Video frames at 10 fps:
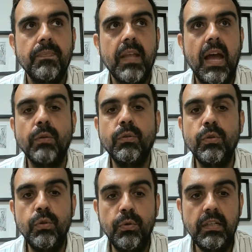how to
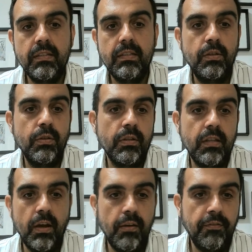do it, you don't
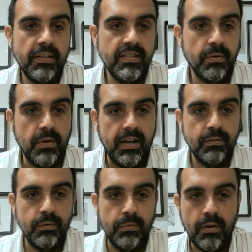know if it's the right
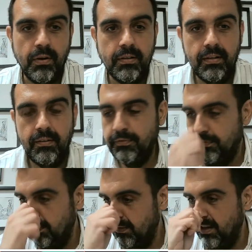or wrong, if
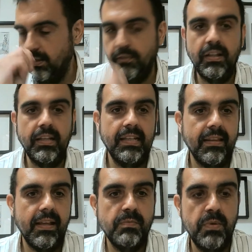you are not feeling that
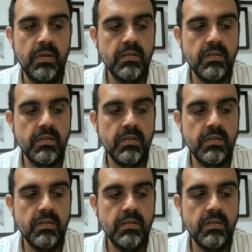experience.